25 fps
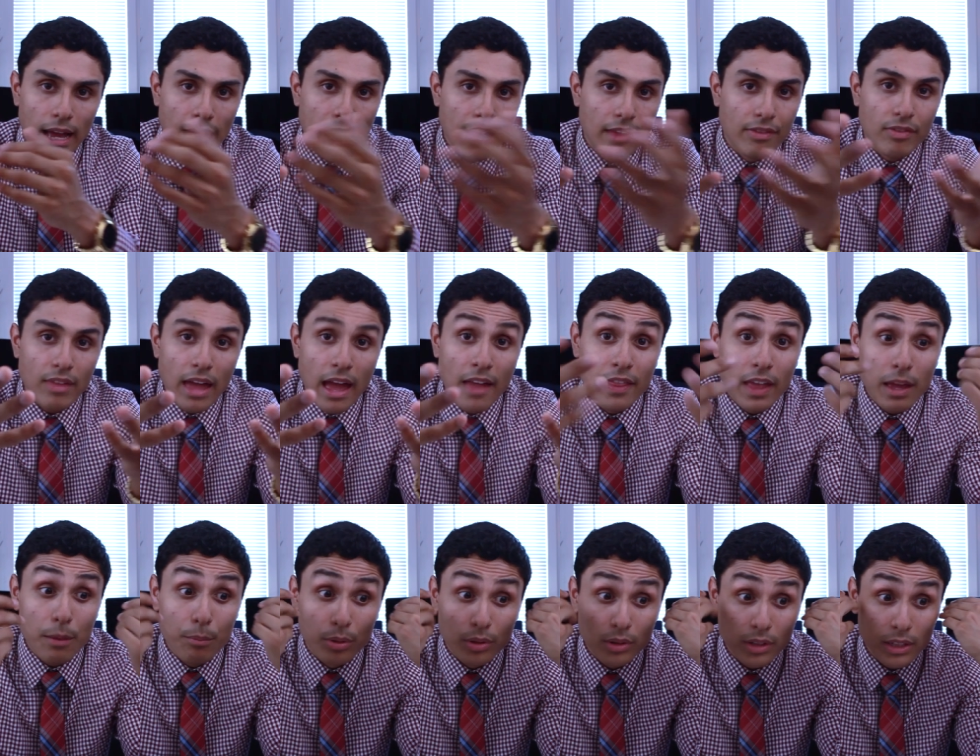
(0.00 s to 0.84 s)
And and
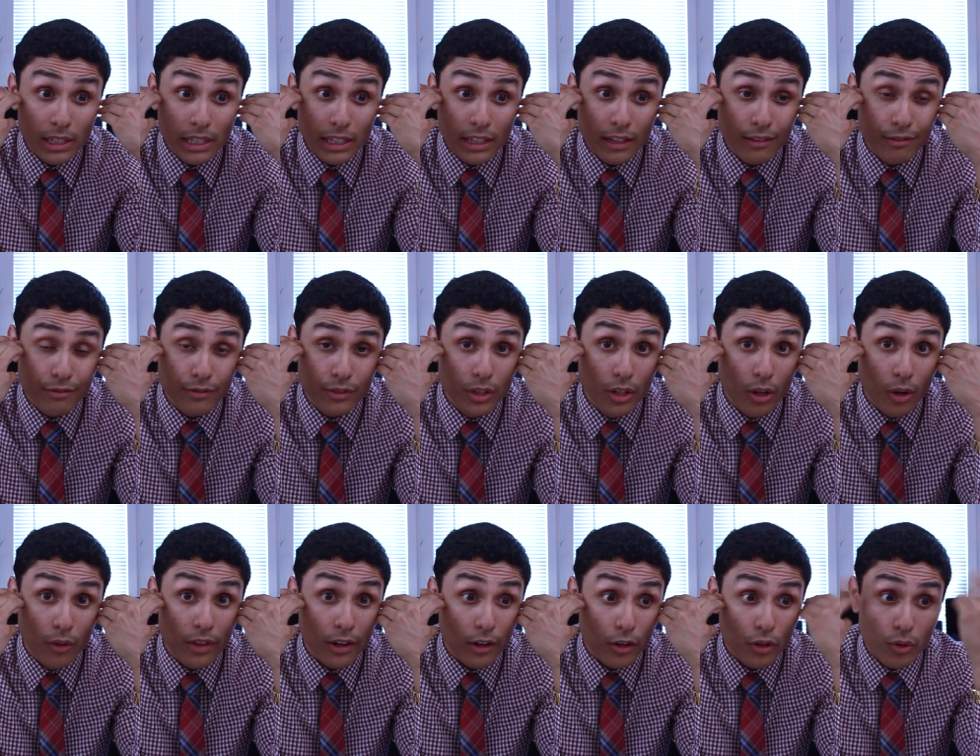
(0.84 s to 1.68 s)
they believe, you
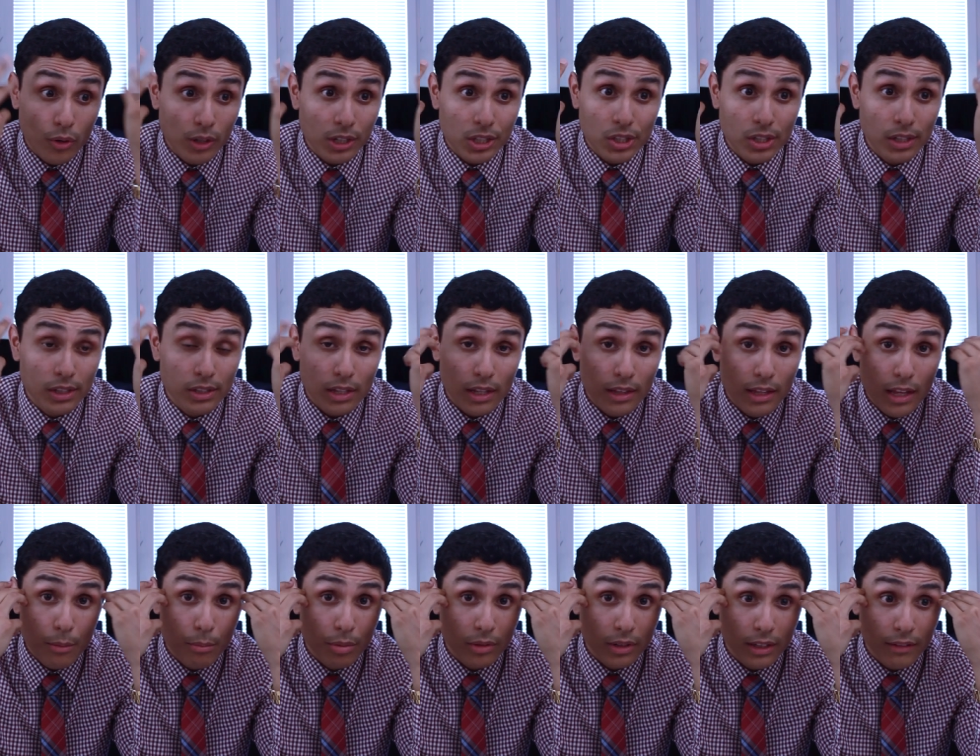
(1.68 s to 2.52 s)
know, they're Christians and
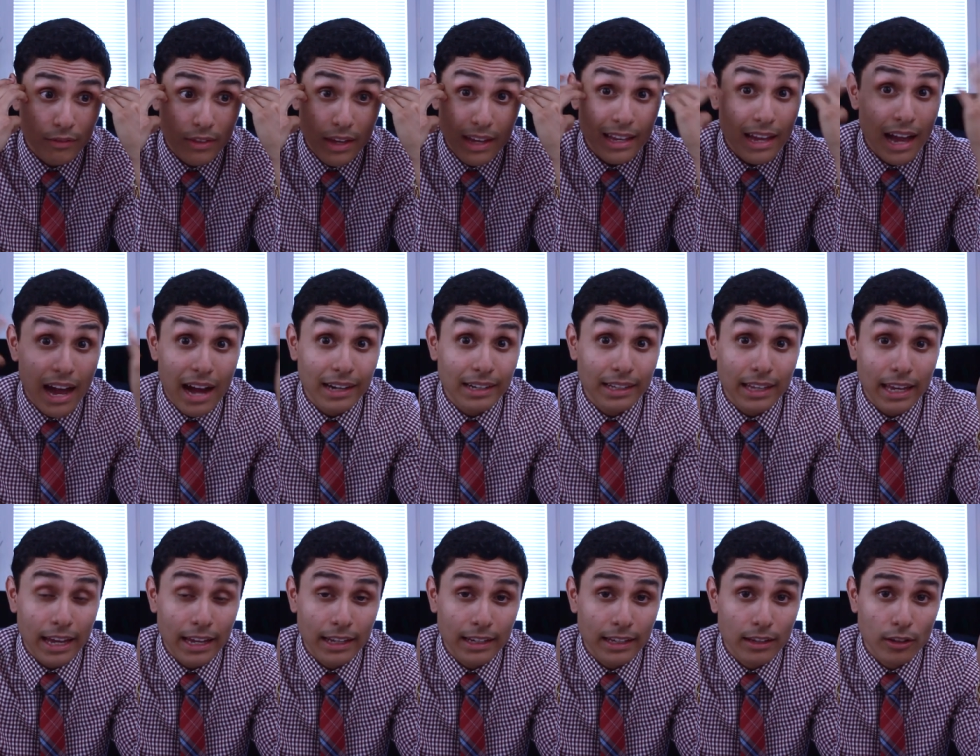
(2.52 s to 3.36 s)
they believe that God
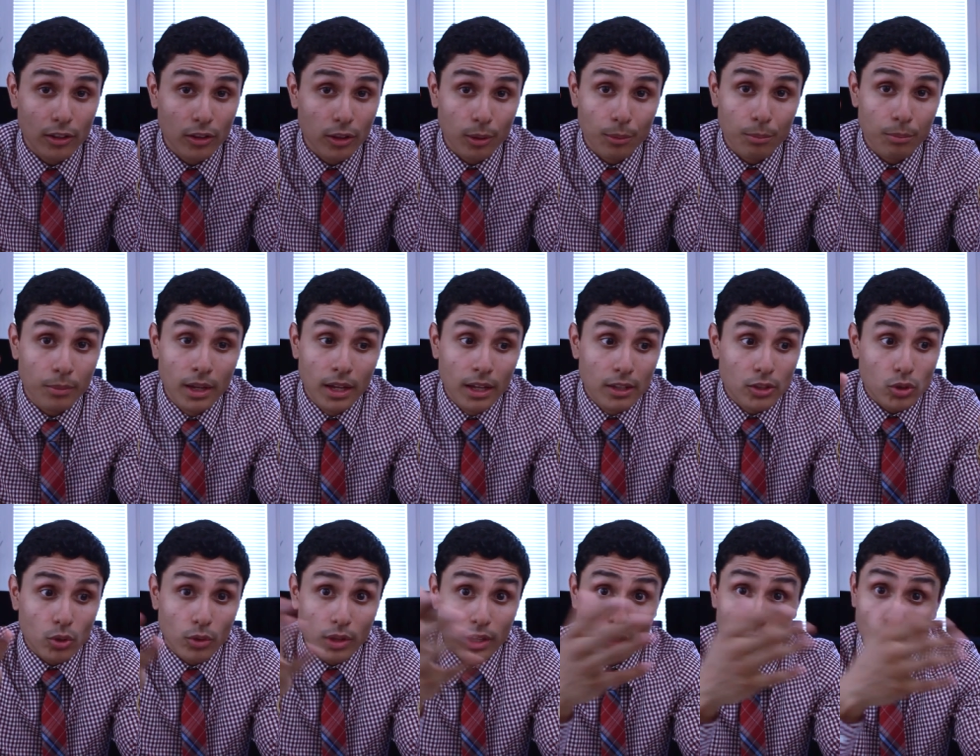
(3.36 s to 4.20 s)
can't heal them,
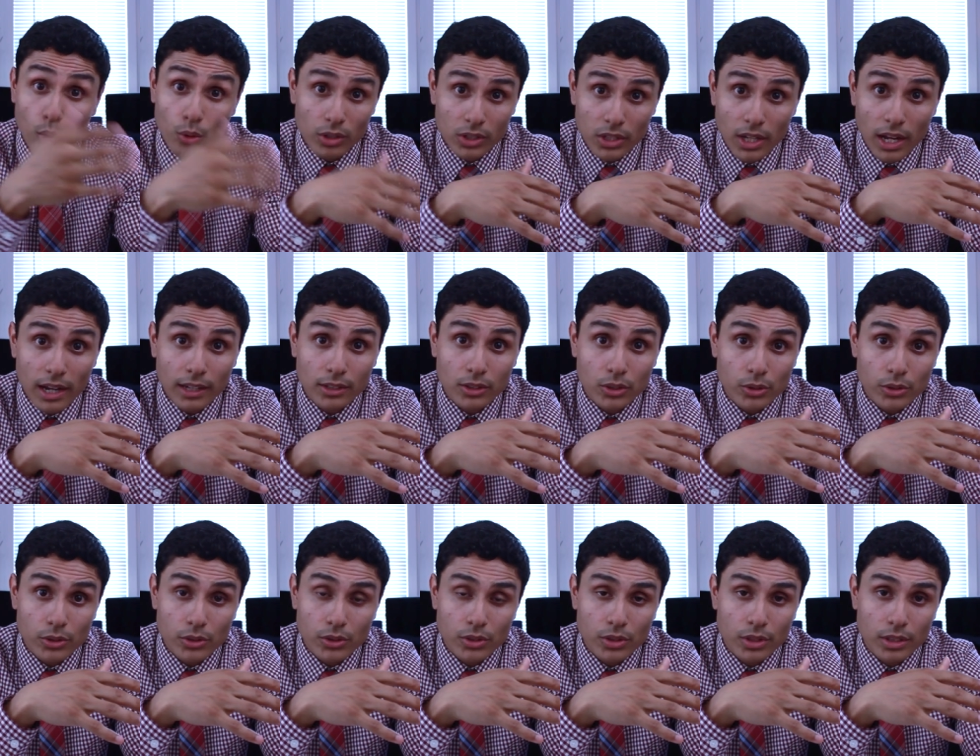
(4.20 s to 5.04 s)
so they go to
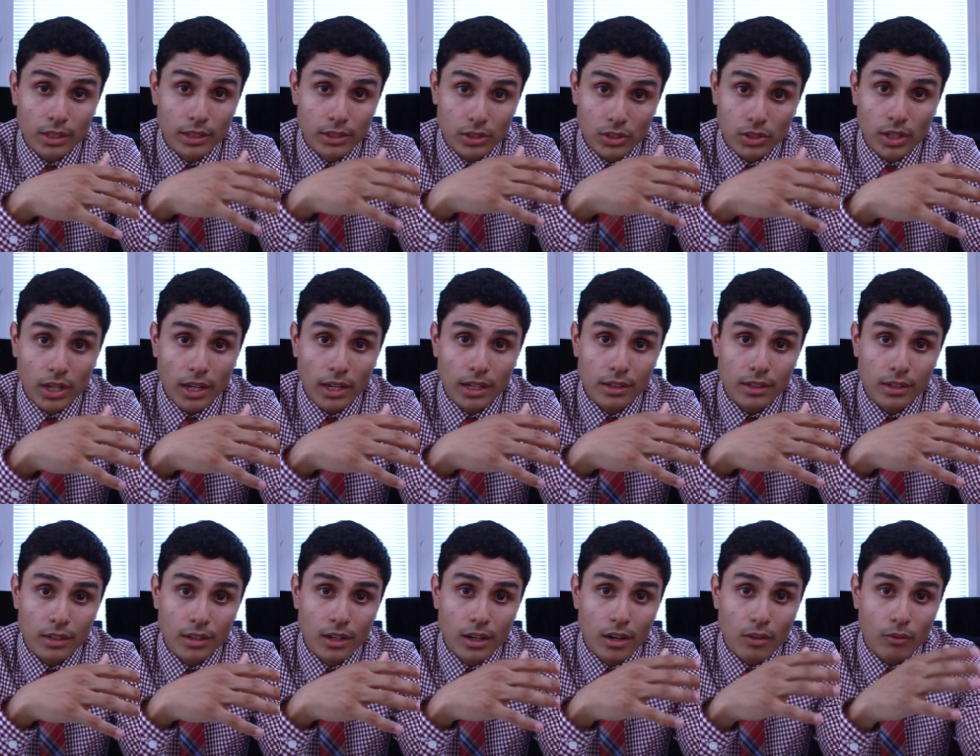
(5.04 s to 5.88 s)
doctors instead,
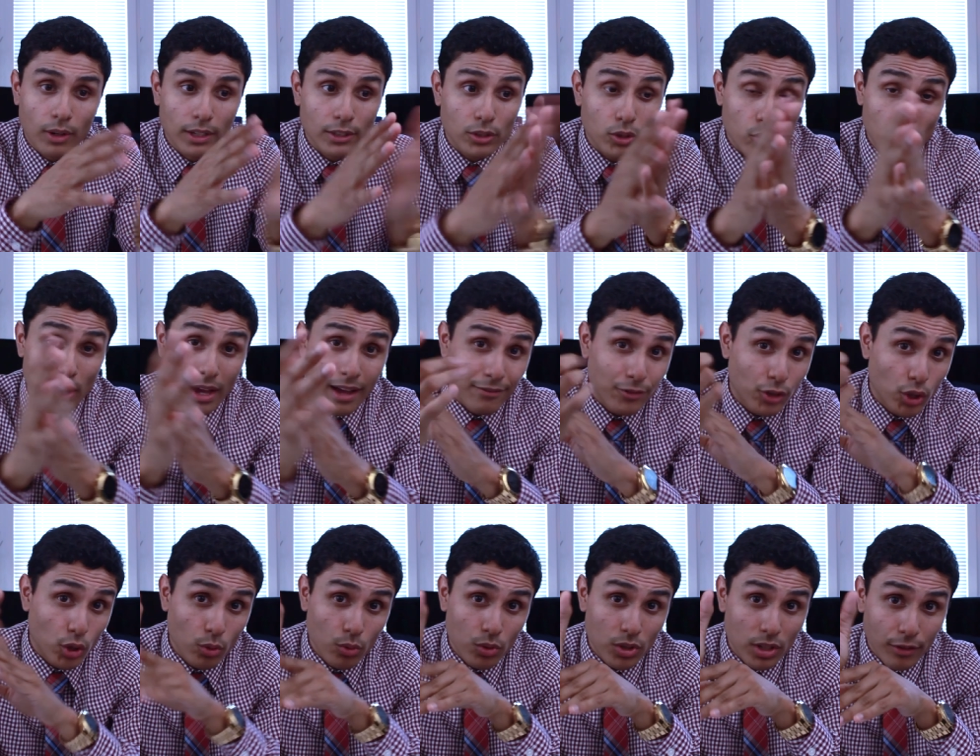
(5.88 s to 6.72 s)
right? So you have
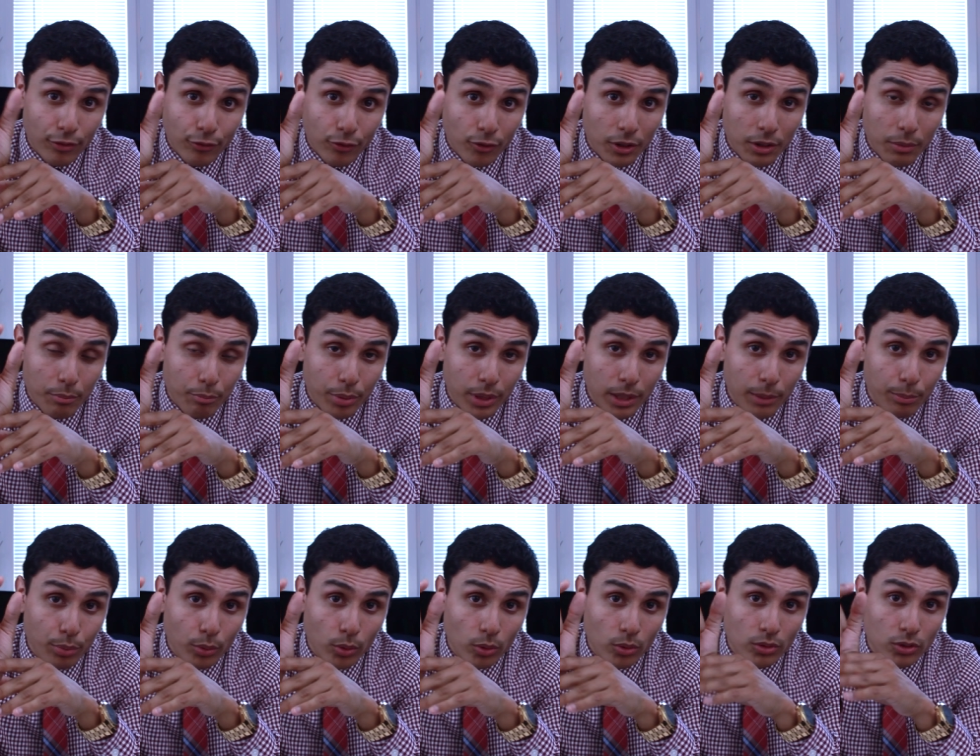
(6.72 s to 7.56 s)
two different
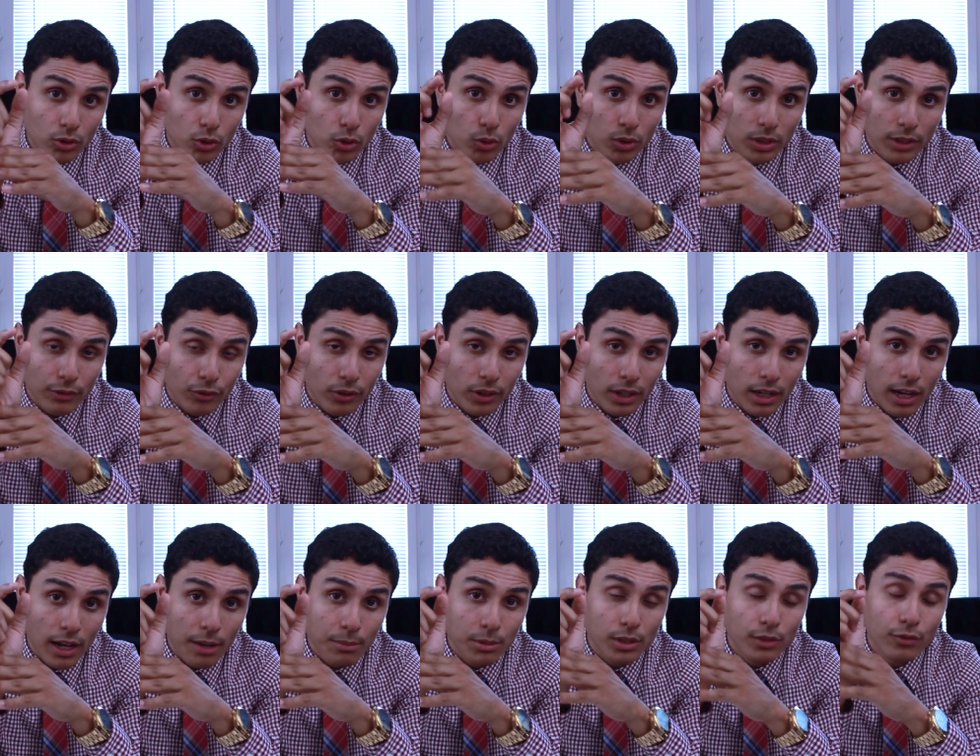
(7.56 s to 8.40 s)
people, two different
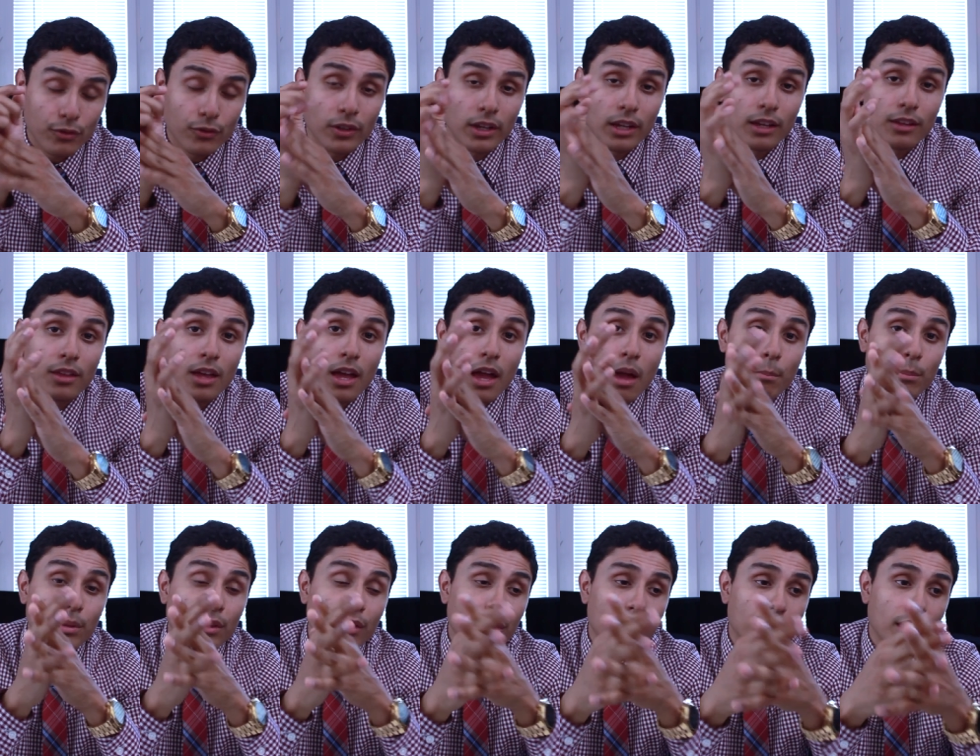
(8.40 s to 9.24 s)
kinds of faith.
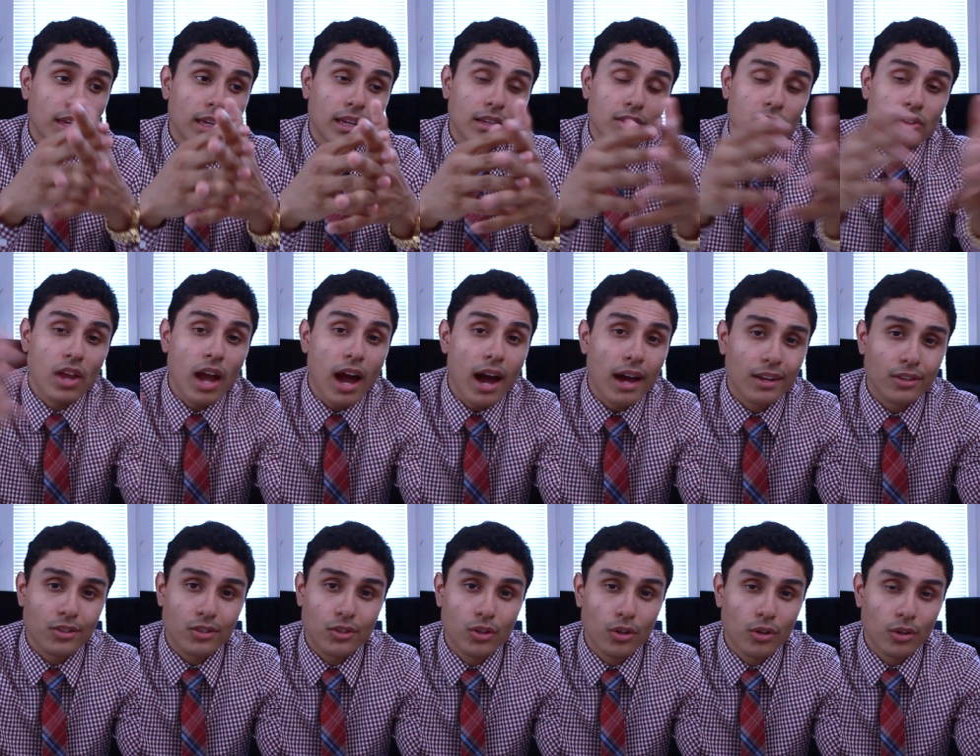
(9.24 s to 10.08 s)
But the thing is, God
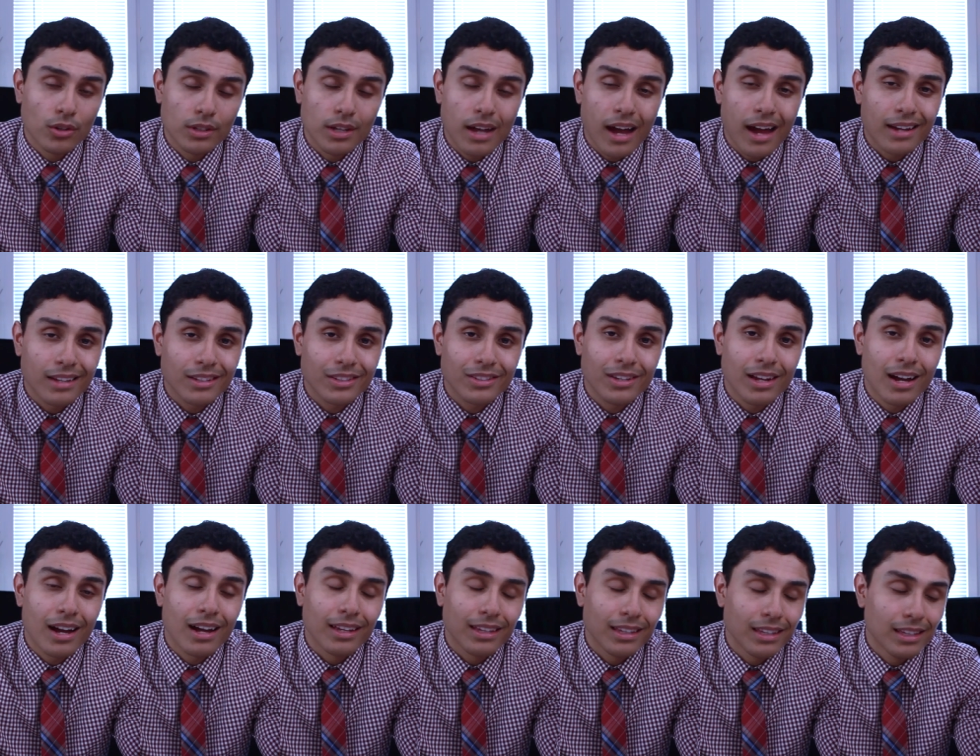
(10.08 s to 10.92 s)
is good. God is
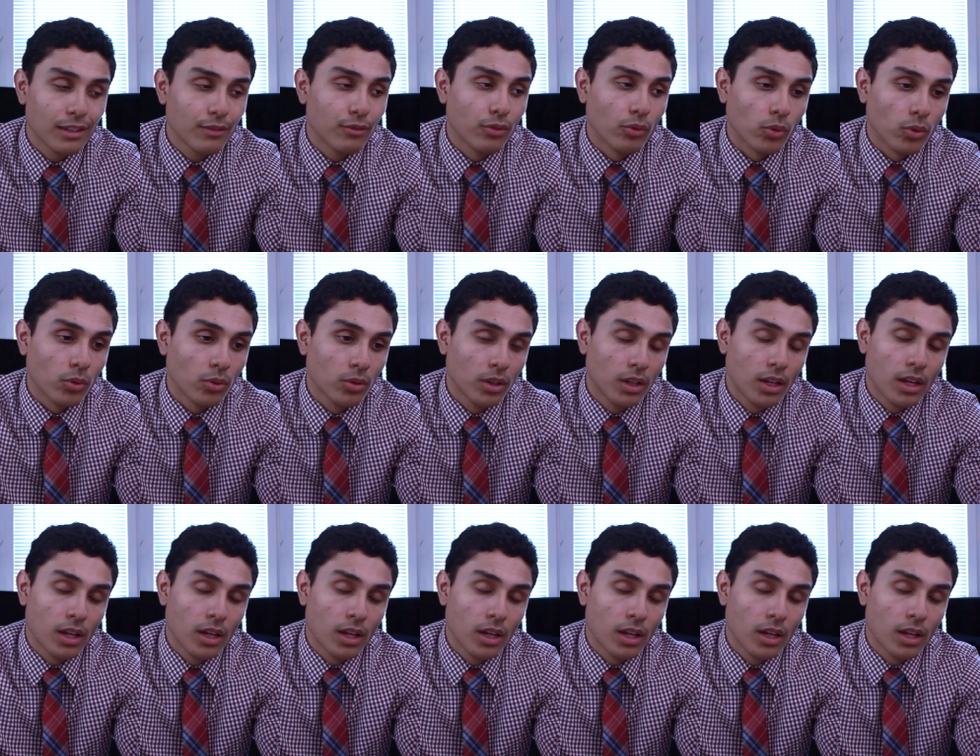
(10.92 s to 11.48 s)
not evil.